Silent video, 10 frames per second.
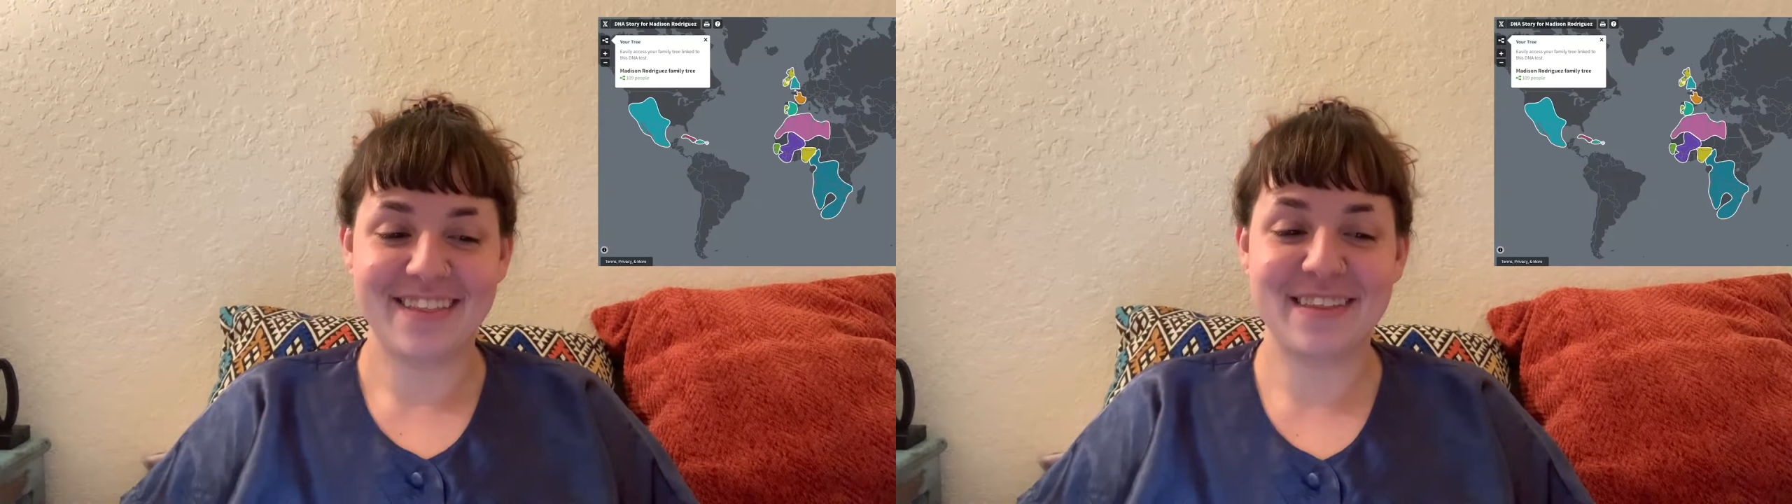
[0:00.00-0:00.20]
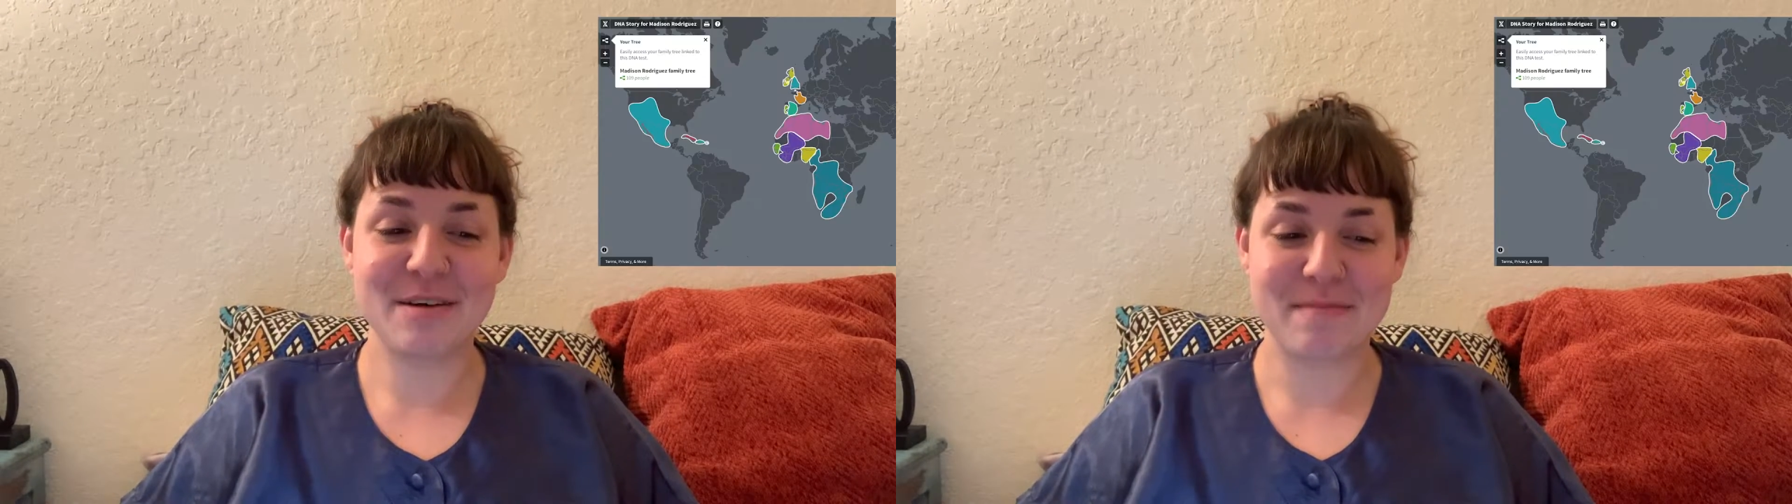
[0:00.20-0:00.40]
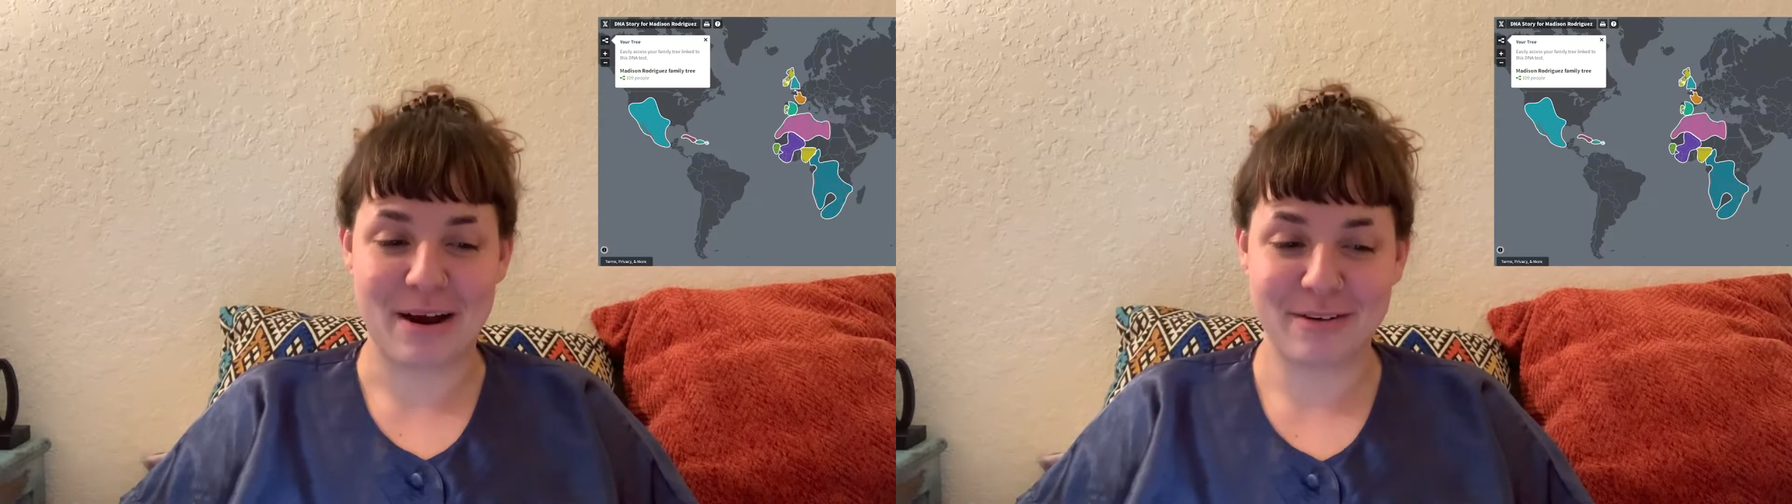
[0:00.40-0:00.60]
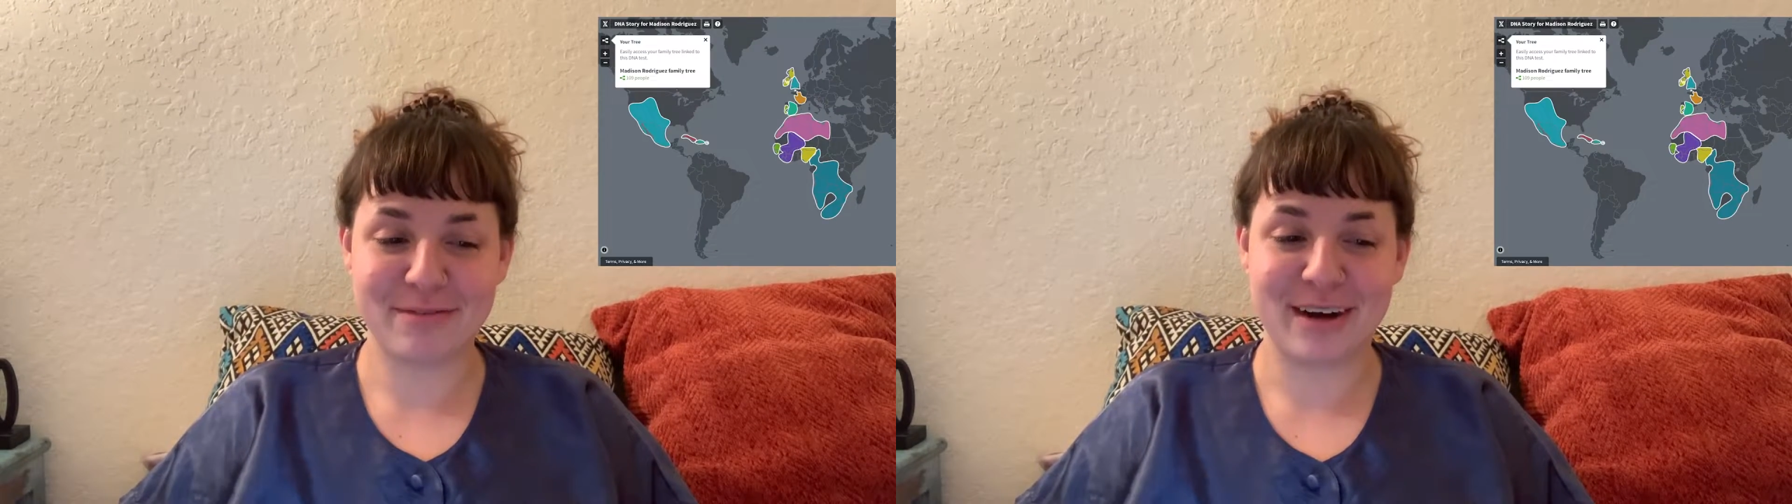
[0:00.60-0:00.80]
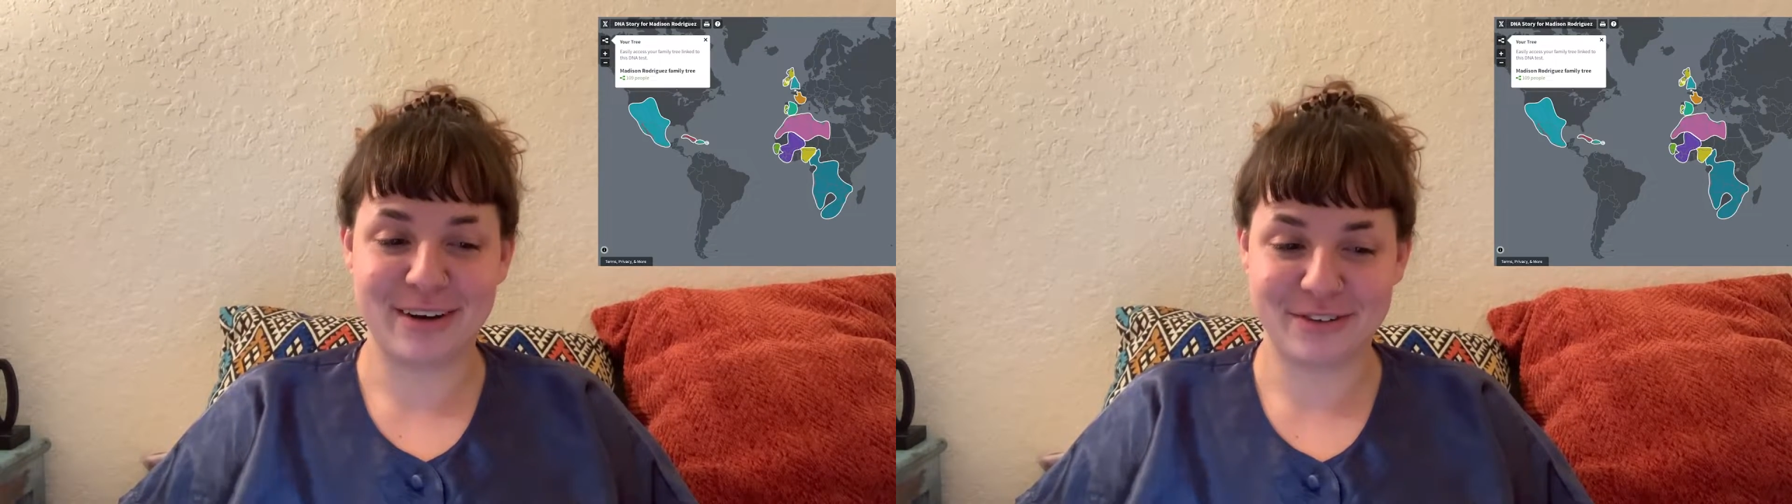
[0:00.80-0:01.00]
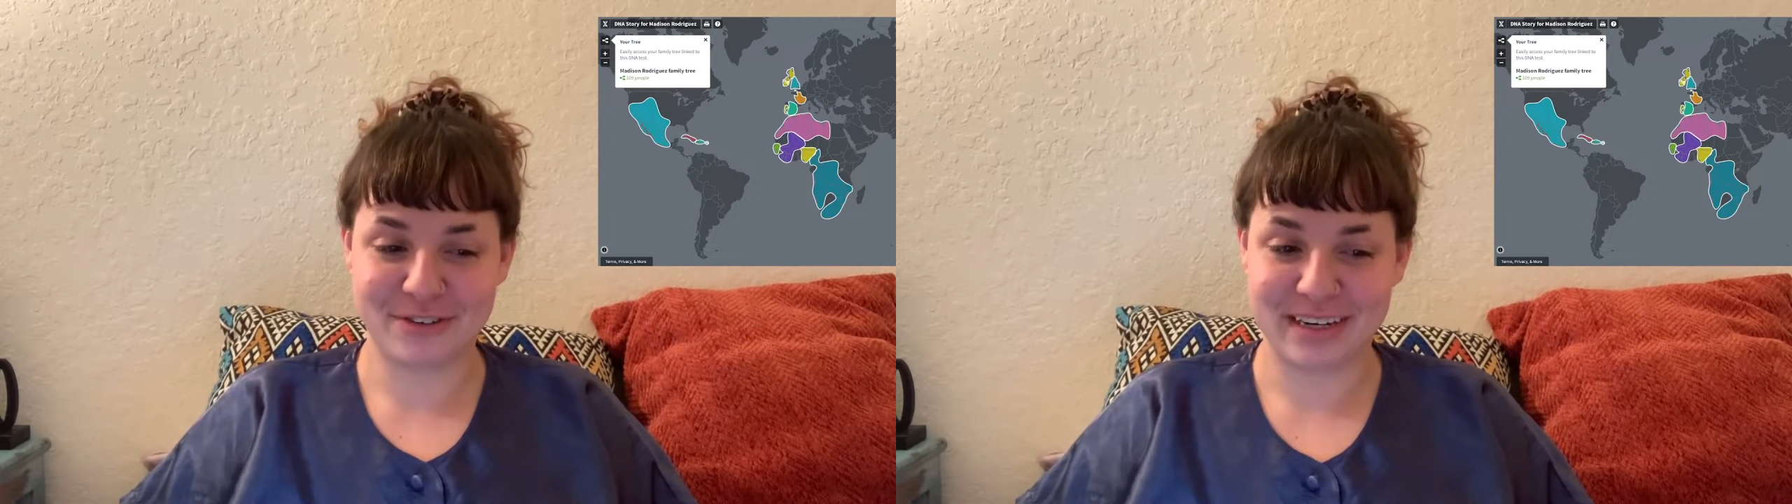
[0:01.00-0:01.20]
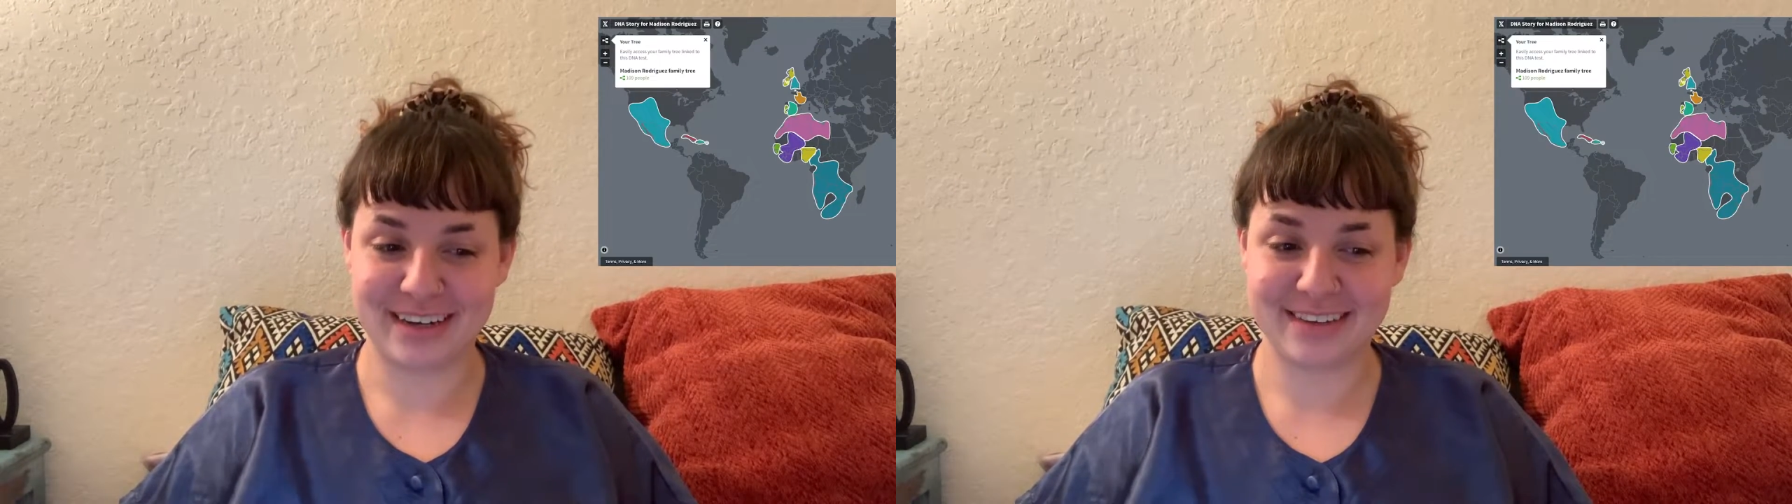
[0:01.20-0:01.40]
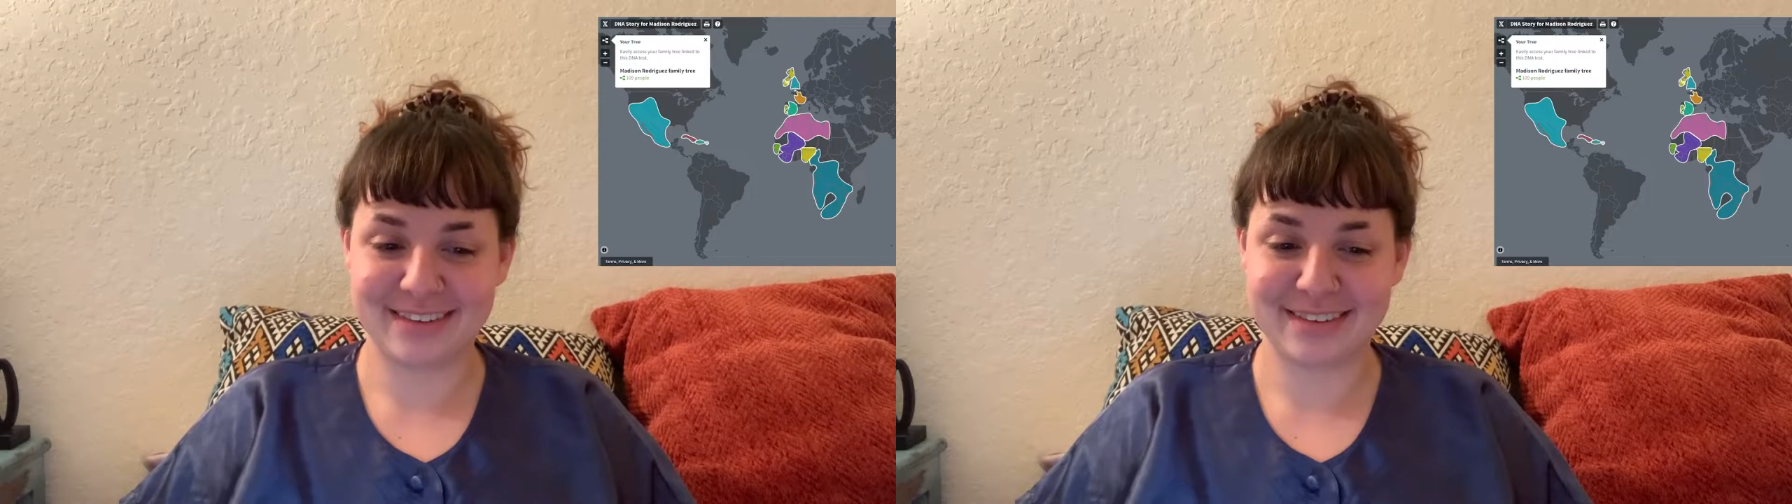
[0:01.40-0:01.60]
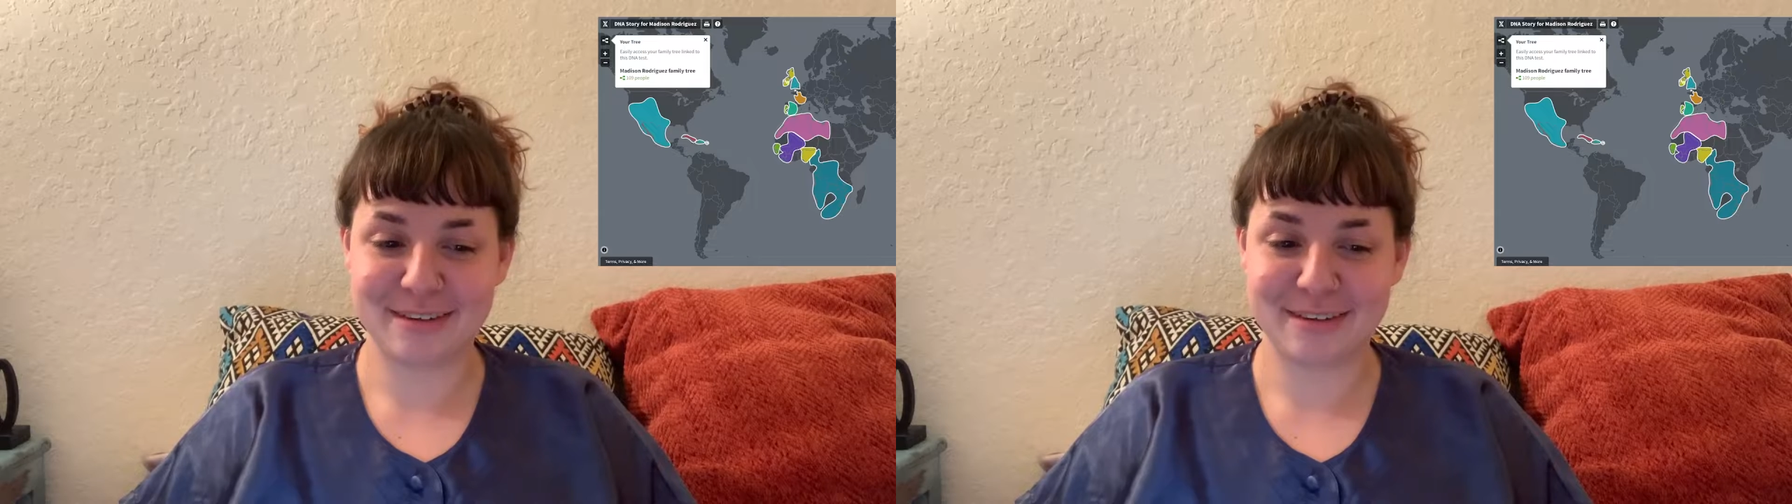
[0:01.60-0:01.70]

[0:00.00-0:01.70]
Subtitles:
The amount of countries